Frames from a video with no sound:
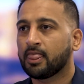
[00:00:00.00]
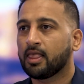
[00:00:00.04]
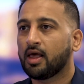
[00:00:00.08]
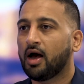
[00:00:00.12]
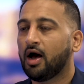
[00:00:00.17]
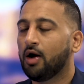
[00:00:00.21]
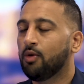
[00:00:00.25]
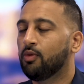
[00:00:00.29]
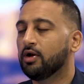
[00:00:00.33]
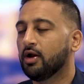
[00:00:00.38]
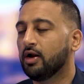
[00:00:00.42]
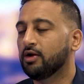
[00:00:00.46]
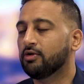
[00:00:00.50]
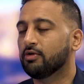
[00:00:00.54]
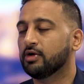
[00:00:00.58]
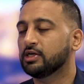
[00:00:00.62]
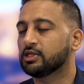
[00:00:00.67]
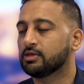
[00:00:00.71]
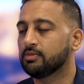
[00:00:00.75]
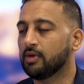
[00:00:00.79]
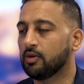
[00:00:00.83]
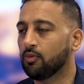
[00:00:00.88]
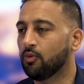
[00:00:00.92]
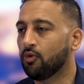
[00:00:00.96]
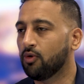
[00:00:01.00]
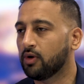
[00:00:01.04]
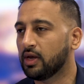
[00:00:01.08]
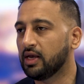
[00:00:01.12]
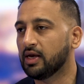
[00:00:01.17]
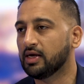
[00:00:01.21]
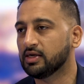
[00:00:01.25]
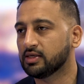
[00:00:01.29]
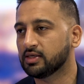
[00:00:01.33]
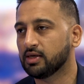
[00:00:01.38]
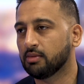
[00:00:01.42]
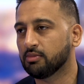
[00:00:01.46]
I wouldn't underestimate
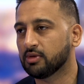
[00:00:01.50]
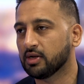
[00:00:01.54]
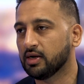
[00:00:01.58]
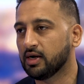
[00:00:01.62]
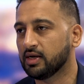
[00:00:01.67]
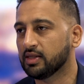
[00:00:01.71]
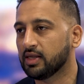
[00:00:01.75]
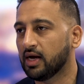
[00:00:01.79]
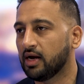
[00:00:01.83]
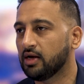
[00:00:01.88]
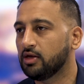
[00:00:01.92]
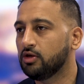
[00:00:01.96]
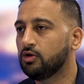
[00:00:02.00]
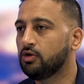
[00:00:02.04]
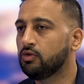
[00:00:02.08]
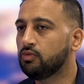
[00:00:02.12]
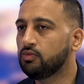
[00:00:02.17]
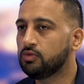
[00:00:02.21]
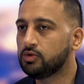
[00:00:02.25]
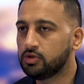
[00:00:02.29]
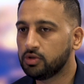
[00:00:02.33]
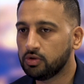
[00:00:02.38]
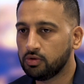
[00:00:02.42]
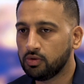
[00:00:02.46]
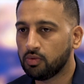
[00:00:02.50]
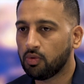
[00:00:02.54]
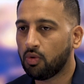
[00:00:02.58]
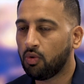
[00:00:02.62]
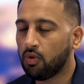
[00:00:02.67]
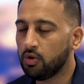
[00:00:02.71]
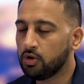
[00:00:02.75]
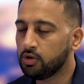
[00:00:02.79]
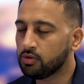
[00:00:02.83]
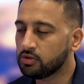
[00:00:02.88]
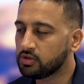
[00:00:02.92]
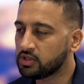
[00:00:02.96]
walking into something like that. You do
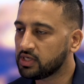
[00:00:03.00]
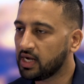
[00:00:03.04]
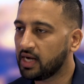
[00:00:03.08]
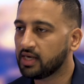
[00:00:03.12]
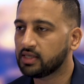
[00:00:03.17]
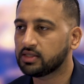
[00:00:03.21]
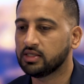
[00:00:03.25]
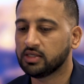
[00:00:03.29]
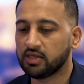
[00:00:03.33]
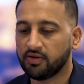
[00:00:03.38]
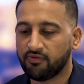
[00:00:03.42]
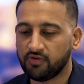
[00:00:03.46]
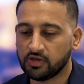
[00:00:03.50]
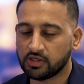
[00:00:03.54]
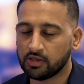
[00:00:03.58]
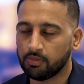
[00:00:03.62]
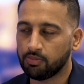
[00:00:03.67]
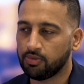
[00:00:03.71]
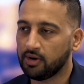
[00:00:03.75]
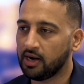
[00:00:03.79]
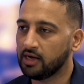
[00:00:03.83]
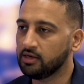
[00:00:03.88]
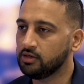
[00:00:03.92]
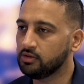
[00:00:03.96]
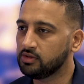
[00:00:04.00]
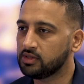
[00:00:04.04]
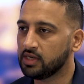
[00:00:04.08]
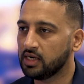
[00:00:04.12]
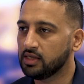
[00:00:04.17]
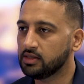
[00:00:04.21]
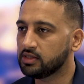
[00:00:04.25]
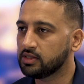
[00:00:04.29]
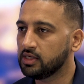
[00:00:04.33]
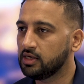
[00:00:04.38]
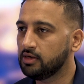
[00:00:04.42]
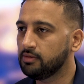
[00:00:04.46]
all your checks as if it's a brand new
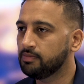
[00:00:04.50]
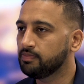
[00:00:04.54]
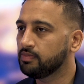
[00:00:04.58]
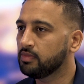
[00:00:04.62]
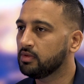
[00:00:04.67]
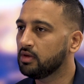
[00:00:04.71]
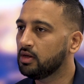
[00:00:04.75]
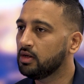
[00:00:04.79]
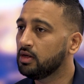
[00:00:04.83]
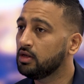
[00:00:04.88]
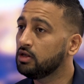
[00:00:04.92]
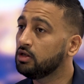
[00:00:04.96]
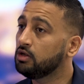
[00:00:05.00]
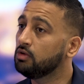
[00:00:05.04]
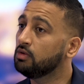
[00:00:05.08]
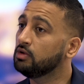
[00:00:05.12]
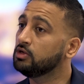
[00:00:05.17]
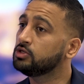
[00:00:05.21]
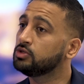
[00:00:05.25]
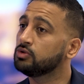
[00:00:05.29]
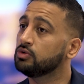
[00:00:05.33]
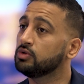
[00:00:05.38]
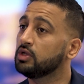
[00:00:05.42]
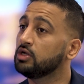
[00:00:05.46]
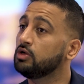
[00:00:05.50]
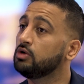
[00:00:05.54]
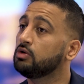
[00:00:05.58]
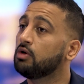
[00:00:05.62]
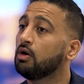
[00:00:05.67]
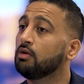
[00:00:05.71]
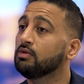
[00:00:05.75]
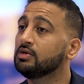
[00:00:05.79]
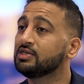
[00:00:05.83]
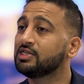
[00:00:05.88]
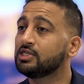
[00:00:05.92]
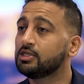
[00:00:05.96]
tenancy. You ensure that you
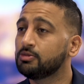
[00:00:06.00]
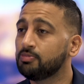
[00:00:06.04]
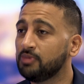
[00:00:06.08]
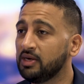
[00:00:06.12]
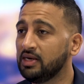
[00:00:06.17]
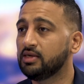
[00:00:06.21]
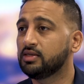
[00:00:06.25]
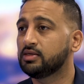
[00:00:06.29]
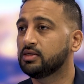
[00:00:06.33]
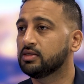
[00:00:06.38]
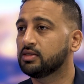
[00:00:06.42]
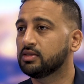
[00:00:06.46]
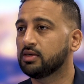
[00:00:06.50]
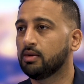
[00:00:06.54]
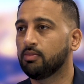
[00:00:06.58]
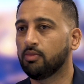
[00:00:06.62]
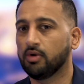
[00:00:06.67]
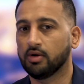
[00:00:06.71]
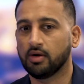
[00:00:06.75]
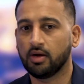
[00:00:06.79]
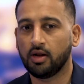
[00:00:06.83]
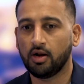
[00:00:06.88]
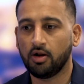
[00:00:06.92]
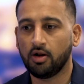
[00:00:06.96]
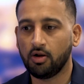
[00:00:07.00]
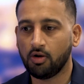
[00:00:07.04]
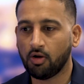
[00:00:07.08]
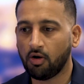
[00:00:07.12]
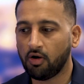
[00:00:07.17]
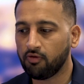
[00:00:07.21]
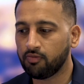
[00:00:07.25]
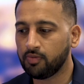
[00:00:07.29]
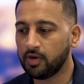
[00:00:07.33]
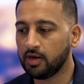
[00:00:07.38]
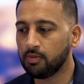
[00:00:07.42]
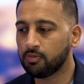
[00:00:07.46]
go and speak to someone. A lot
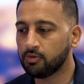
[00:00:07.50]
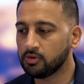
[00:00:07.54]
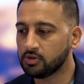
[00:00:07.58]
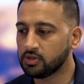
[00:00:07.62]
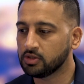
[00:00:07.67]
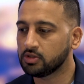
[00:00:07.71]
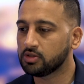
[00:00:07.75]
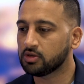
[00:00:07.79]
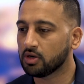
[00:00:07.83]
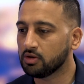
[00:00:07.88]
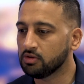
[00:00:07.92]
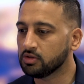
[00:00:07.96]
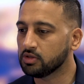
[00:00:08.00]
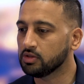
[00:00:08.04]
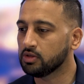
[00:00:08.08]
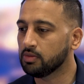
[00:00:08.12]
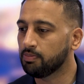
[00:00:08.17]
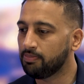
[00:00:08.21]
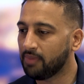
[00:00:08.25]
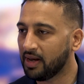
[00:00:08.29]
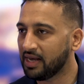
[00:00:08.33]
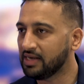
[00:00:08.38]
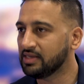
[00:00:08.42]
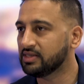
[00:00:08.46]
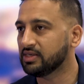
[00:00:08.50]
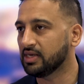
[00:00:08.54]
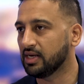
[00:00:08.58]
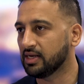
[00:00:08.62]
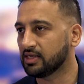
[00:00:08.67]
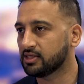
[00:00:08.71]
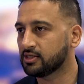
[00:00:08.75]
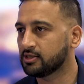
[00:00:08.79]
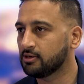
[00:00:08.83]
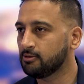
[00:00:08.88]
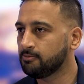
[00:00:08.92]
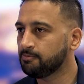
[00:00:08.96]
of people just don't do the
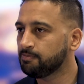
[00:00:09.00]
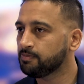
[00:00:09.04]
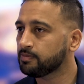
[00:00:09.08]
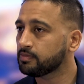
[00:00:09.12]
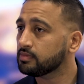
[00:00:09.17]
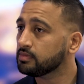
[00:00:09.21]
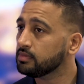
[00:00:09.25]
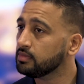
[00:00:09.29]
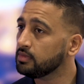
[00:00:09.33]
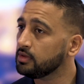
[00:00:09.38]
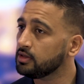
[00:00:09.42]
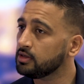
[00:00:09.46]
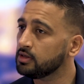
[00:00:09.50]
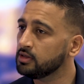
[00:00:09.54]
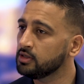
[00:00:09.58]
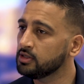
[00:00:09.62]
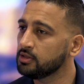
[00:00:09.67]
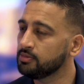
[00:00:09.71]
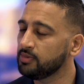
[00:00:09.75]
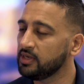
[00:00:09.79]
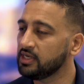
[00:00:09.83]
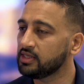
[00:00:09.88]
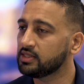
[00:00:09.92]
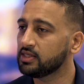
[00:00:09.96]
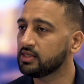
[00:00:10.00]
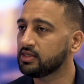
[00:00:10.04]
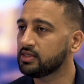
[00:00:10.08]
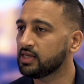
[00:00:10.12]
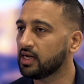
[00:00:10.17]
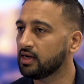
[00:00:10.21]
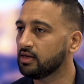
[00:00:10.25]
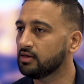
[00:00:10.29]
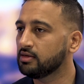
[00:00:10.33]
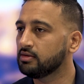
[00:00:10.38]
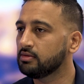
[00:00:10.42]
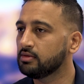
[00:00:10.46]
basics. Speak to the
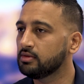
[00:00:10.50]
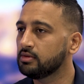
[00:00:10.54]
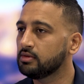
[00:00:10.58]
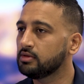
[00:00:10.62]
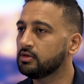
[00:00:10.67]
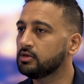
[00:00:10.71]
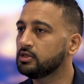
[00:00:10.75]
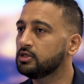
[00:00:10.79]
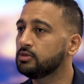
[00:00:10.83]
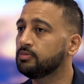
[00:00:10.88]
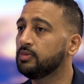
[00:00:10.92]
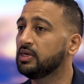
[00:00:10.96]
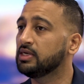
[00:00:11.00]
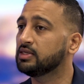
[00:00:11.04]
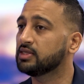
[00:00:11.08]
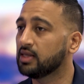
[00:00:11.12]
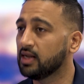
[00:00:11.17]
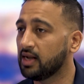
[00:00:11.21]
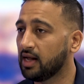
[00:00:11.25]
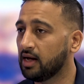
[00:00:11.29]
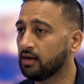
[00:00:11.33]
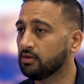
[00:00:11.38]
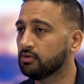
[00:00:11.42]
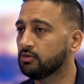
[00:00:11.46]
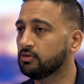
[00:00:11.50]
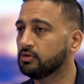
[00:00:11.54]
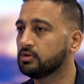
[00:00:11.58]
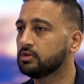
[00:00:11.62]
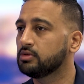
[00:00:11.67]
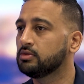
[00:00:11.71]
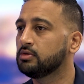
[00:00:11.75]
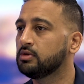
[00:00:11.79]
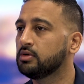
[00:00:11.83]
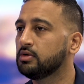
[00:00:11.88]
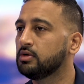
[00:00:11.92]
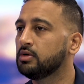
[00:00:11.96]
tenant, speak to the landlord,
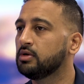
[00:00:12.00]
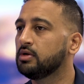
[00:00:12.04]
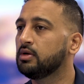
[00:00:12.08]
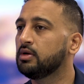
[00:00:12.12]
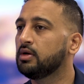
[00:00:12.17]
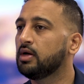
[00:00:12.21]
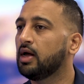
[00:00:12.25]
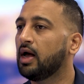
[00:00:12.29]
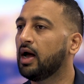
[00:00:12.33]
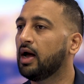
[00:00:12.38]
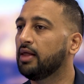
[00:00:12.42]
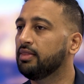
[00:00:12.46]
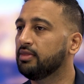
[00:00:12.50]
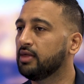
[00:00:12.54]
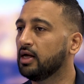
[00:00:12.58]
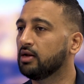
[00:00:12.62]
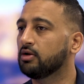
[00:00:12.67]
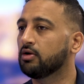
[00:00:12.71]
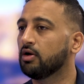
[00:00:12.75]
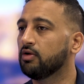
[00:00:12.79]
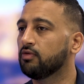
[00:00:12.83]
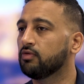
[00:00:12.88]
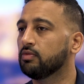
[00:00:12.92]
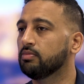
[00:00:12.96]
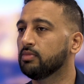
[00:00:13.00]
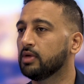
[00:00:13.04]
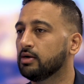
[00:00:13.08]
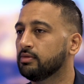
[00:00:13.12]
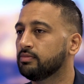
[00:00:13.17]
and then go from there.